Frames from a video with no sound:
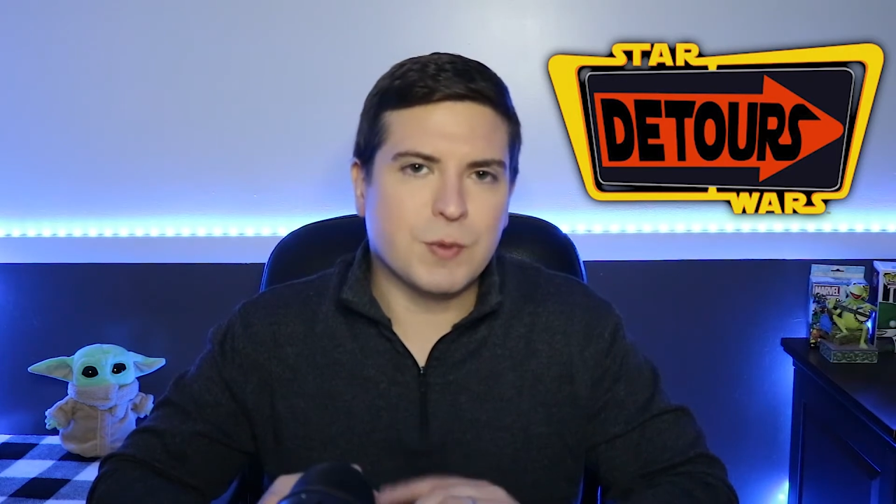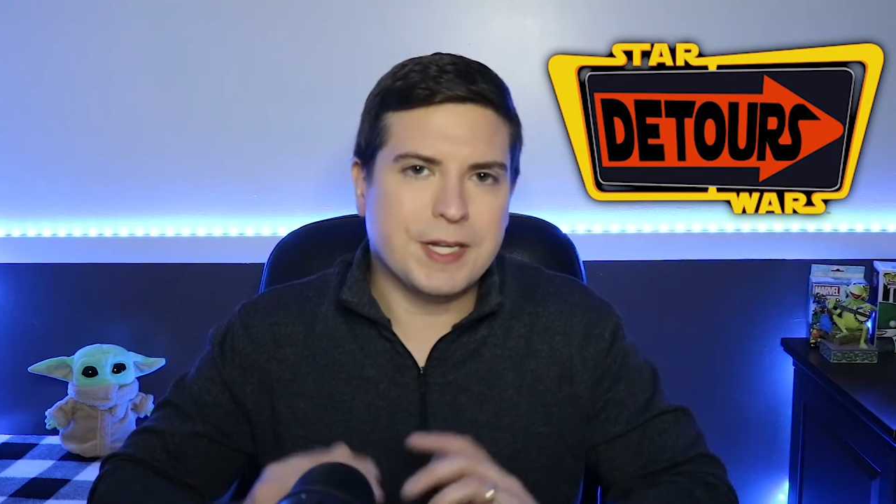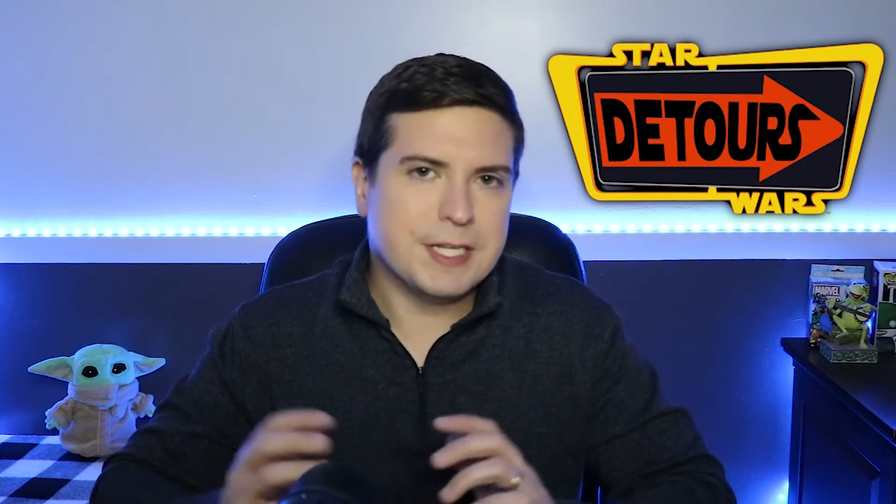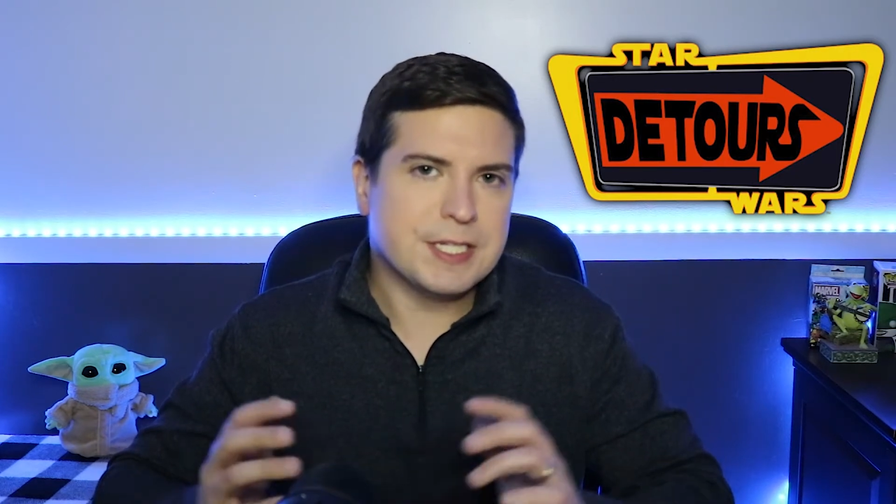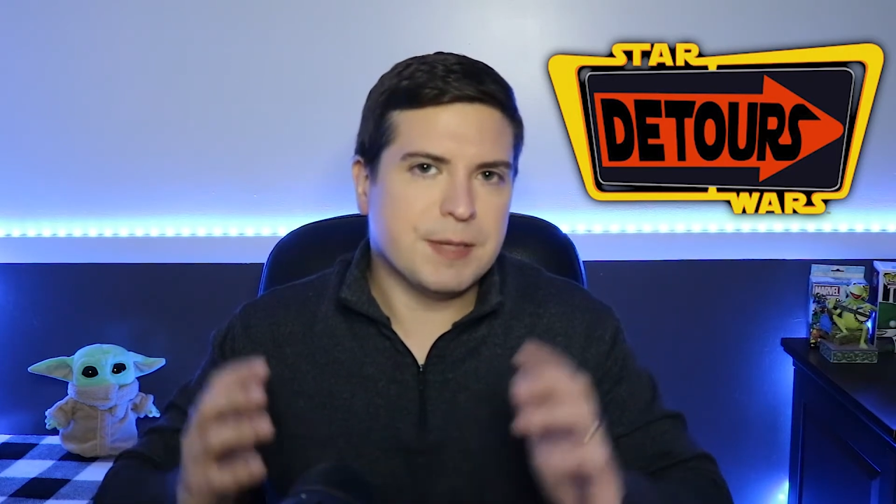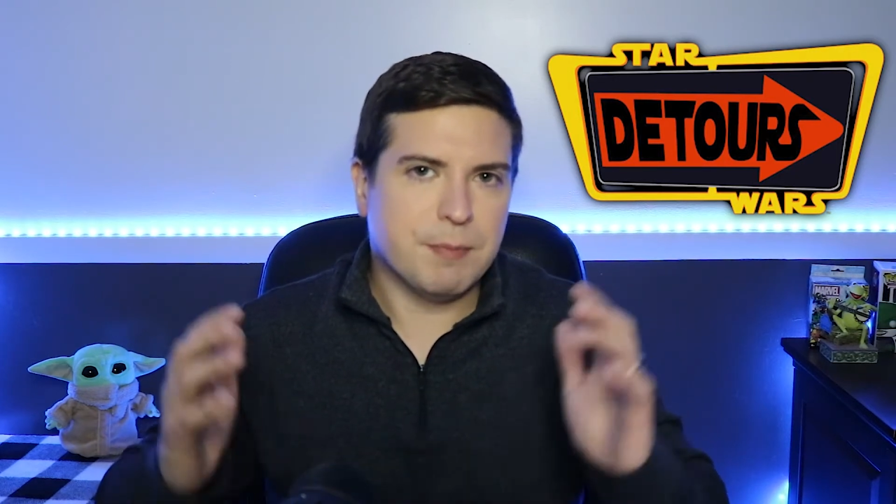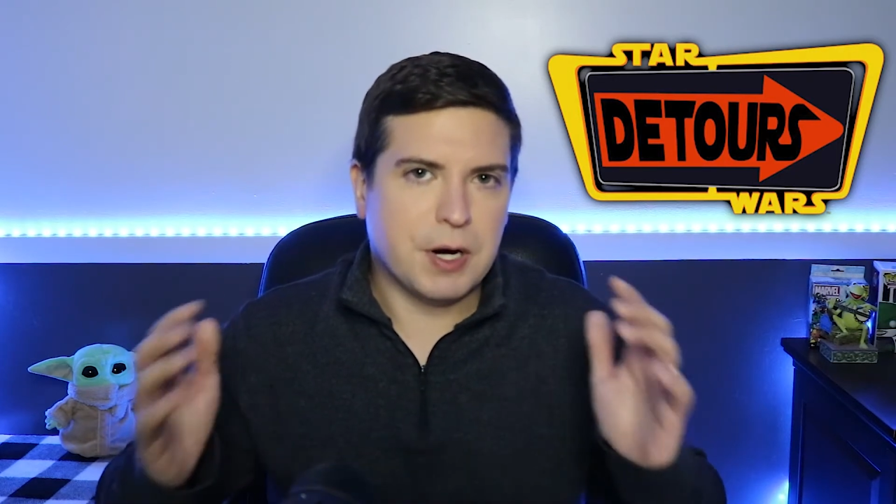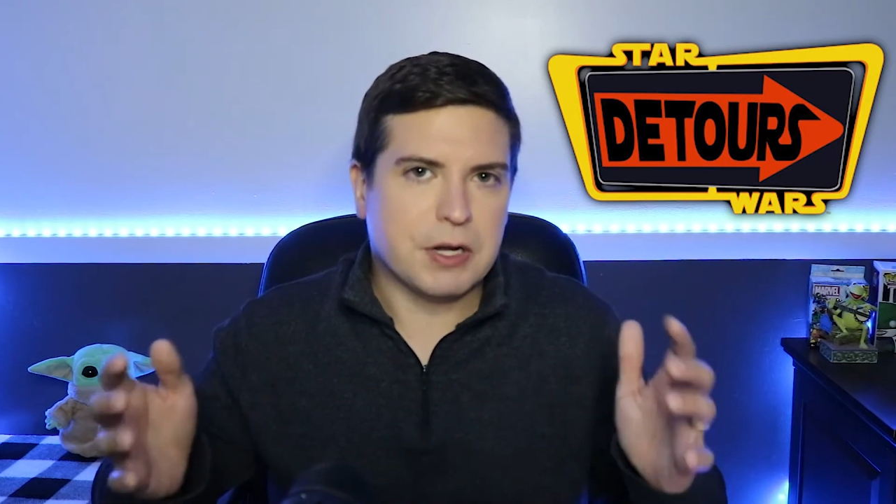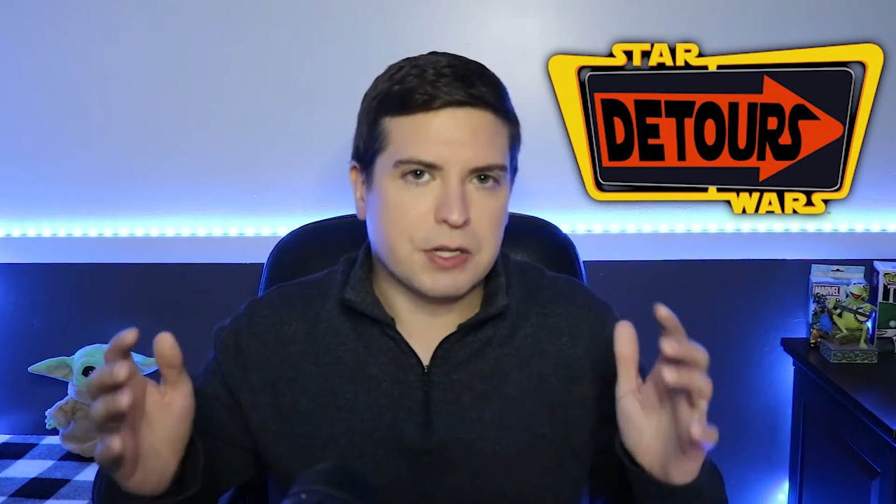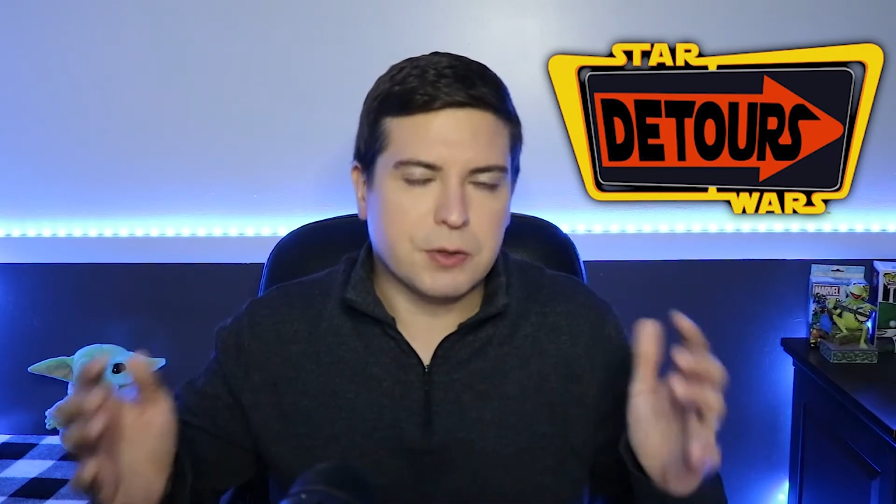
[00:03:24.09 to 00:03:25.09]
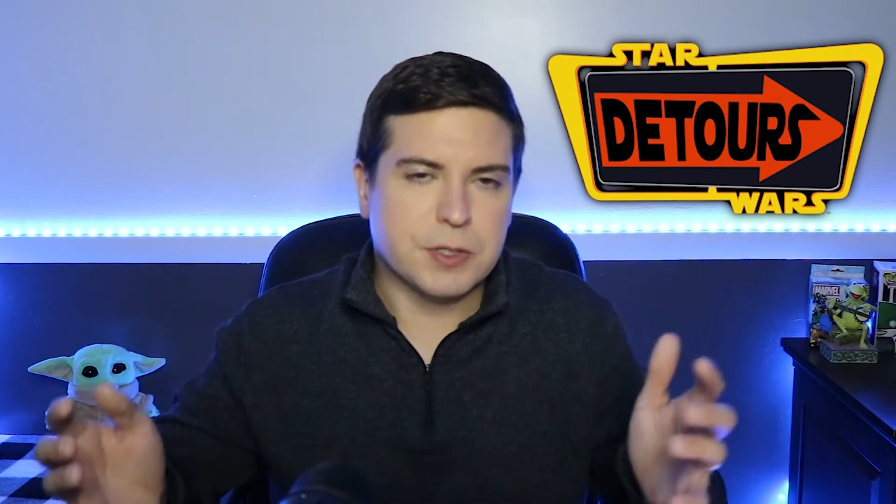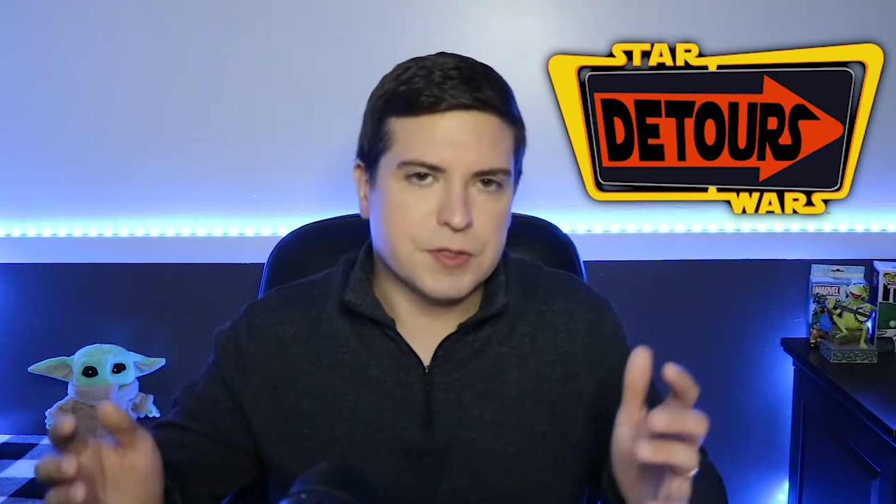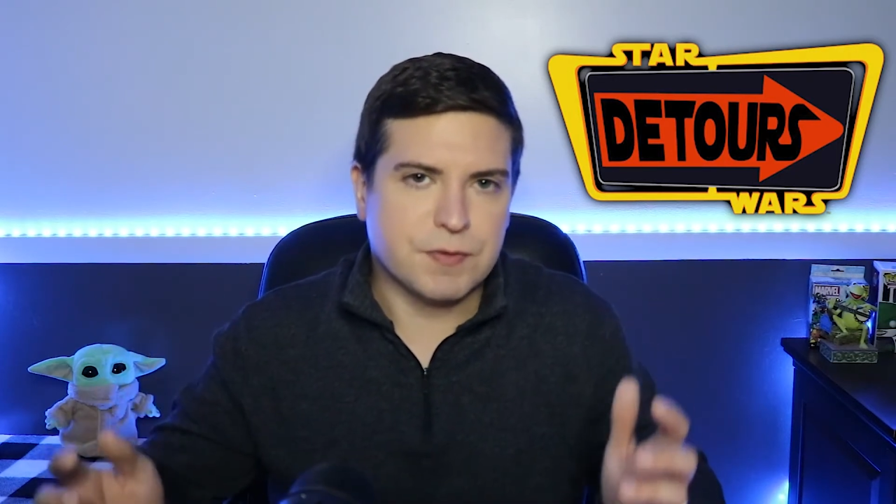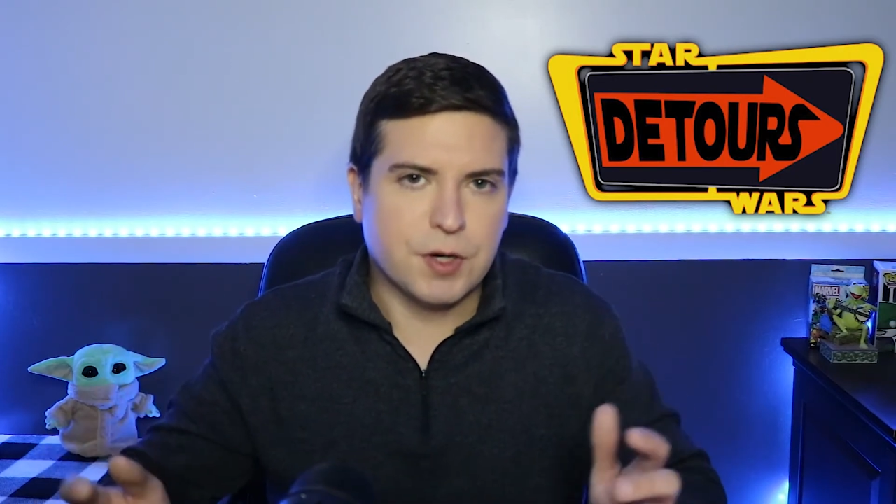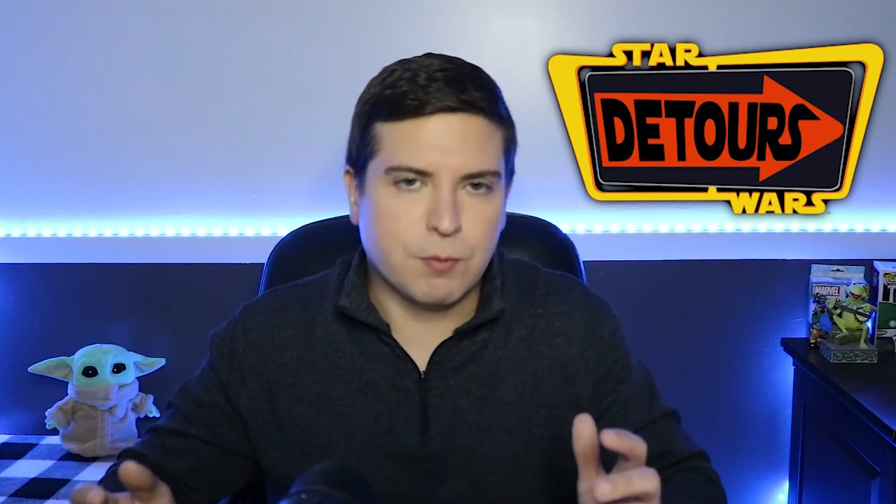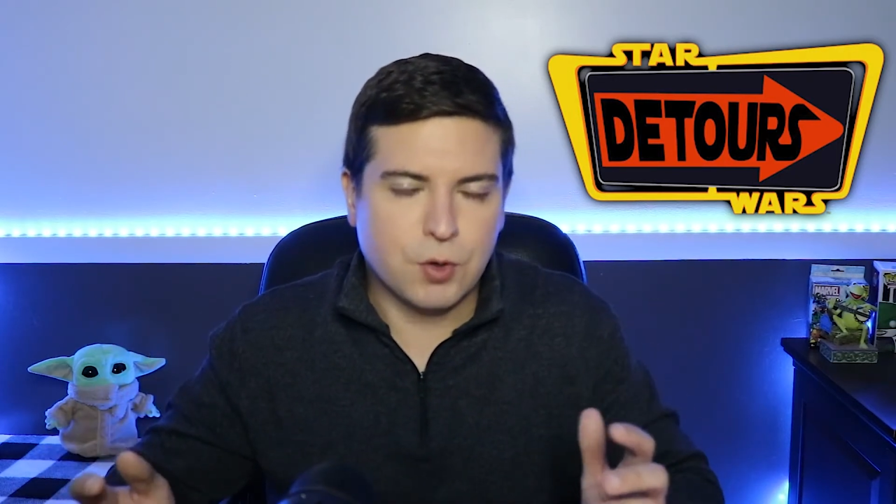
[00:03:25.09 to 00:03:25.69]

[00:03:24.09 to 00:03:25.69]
when Disney bought Lucasfilm,